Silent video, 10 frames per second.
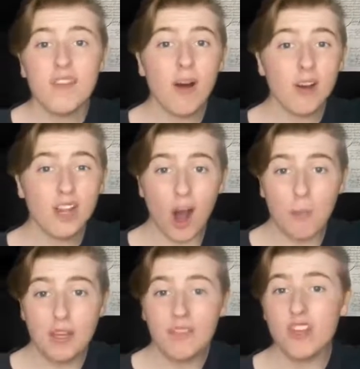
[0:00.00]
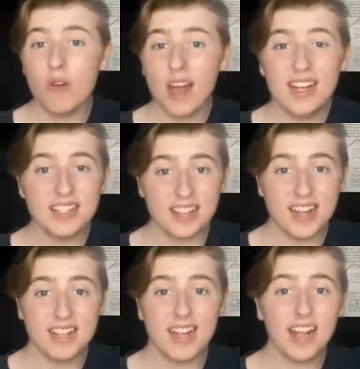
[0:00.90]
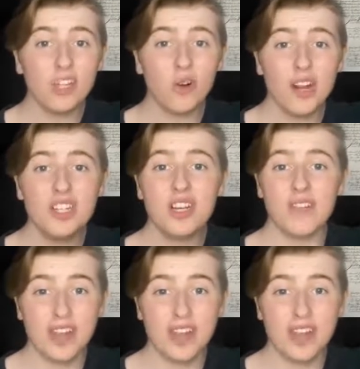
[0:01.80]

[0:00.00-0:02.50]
found a copy of the United States Declaration of